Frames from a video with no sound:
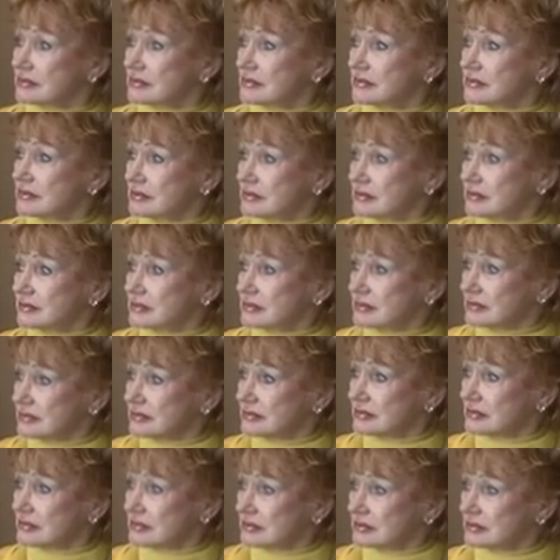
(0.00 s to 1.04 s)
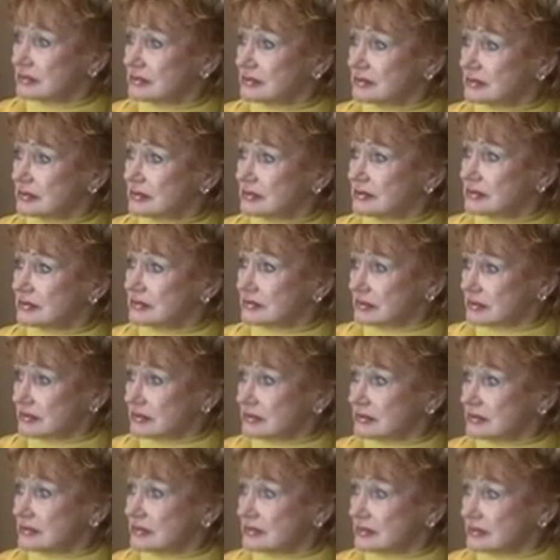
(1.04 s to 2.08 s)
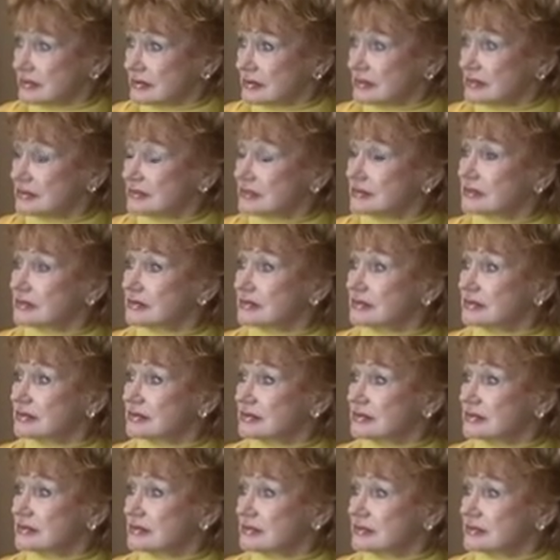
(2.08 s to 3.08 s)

(silent)